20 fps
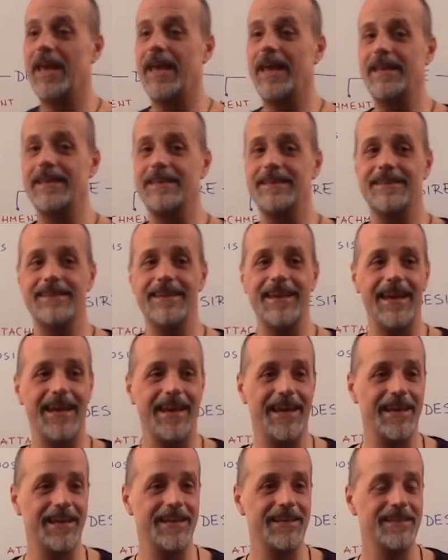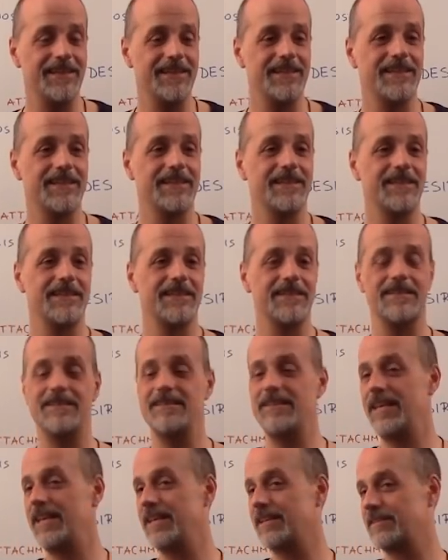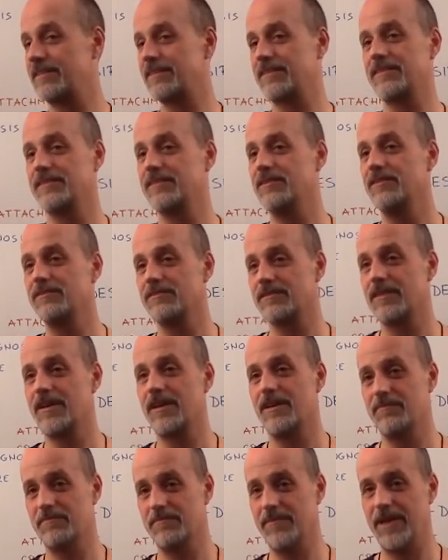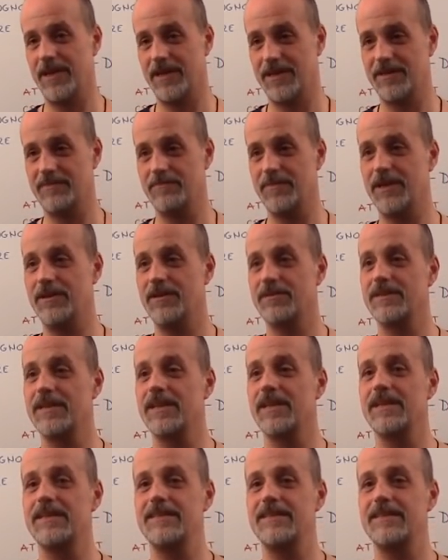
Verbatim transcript: And then snakes don't come back because